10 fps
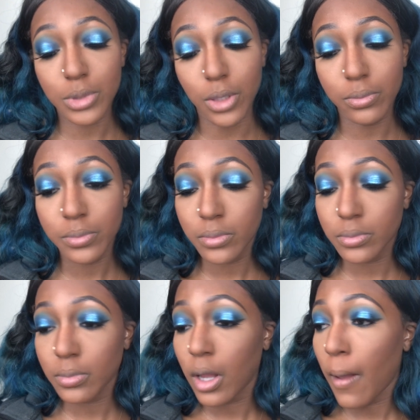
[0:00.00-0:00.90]
So,
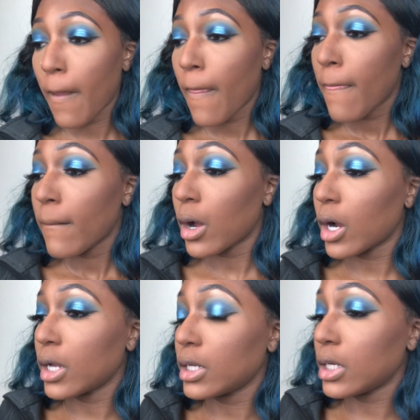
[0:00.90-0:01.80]
all
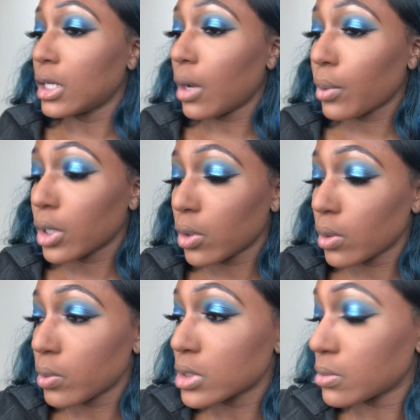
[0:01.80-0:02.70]
right, and then now we're gonna go
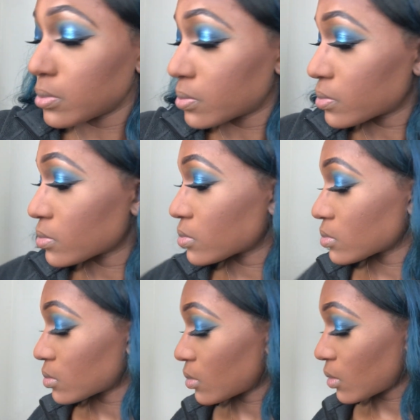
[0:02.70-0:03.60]
in with some
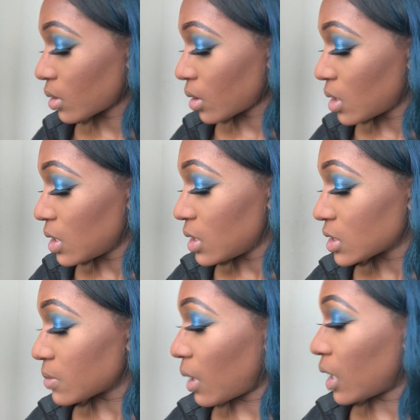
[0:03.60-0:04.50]

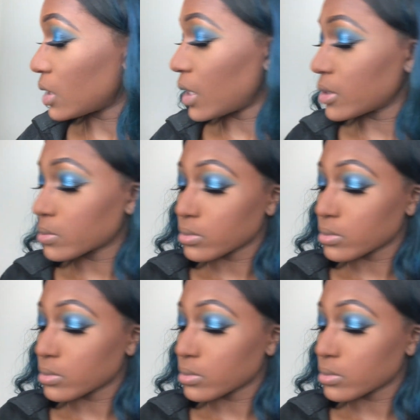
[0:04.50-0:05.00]
highlight.